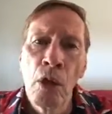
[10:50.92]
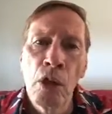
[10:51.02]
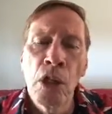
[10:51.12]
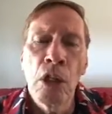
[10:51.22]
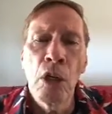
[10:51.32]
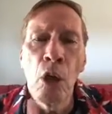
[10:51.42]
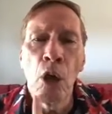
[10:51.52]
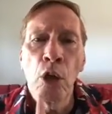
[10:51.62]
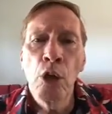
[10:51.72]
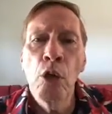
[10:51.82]
she said,
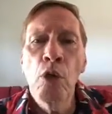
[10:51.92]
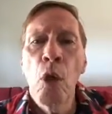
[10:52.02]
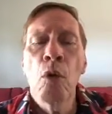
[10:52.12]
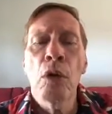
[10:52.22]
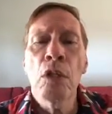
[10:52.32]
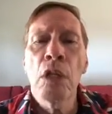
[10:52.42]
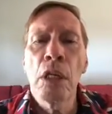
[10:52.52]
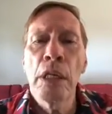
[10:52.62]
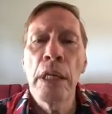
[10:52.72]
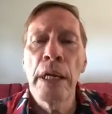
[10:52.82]
You told us
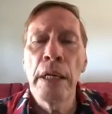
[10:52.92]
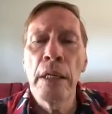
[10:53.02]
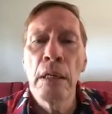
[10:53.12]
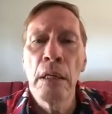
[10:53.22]
Sunday night